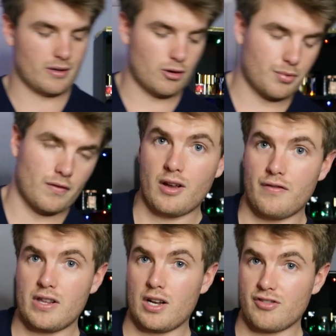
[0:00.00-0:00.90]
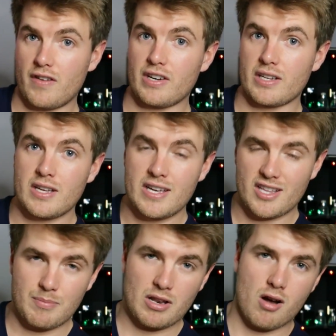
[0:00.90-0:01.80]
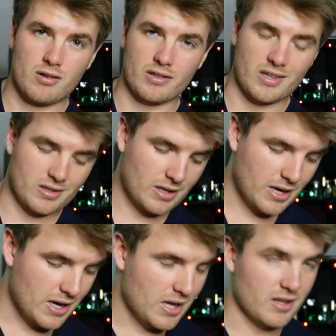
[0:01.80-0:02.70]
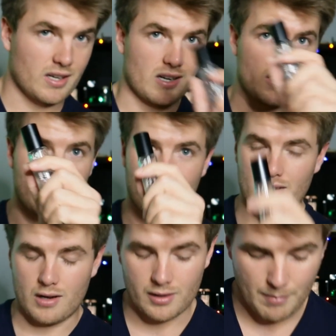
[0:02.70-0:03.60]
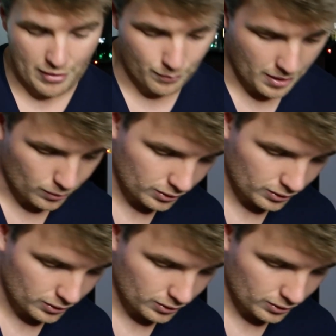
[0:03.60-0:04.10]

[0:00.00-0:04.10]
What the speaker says: terms of the longevity, is a bit longer on this than it is on the Bath & Body